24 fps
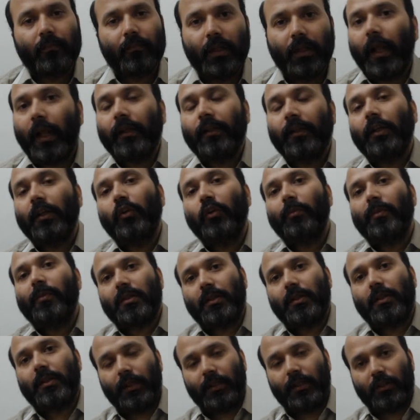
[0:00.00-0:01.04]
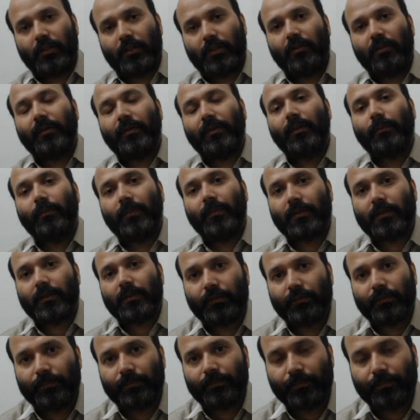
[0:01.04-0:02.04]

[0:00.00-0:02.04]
like the domestication of animals,